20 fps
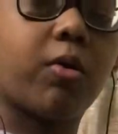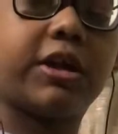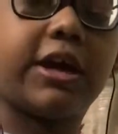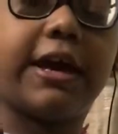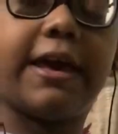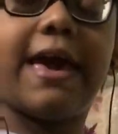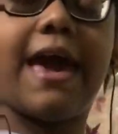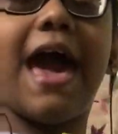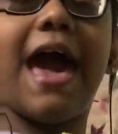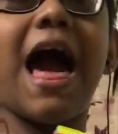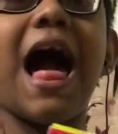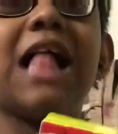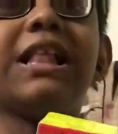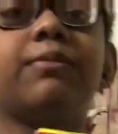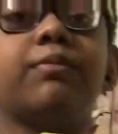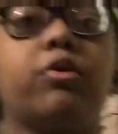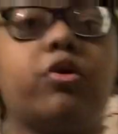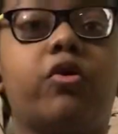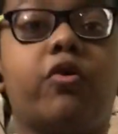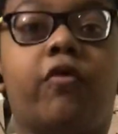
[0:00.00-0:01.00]
the L
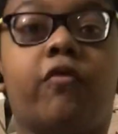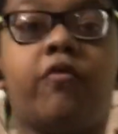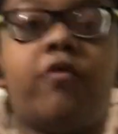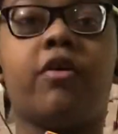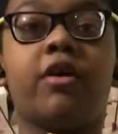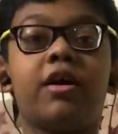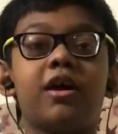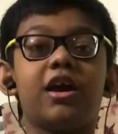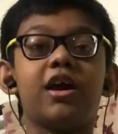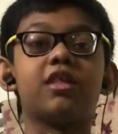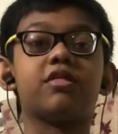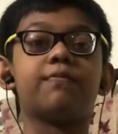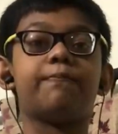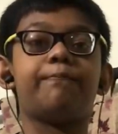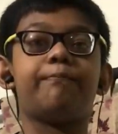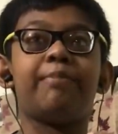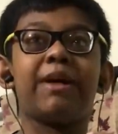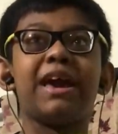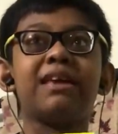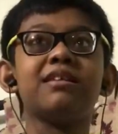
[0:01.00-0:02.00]
move is
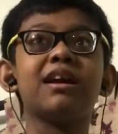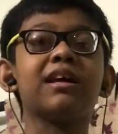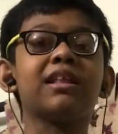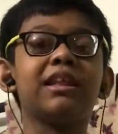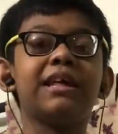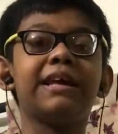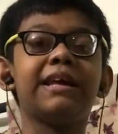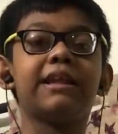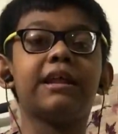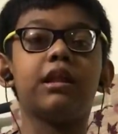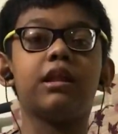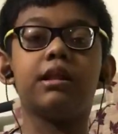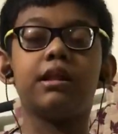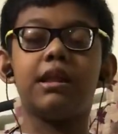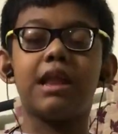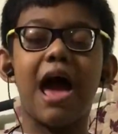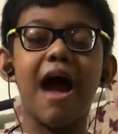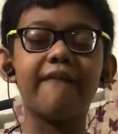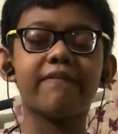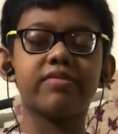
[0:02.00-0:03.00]
basically the
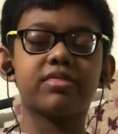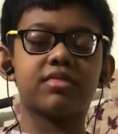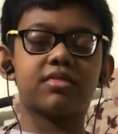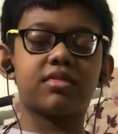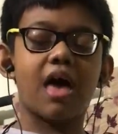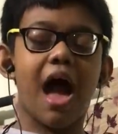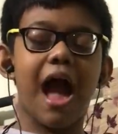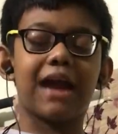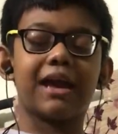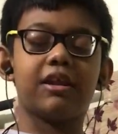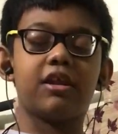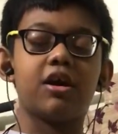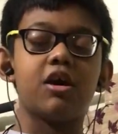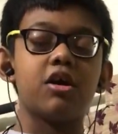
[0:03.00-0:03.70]
left side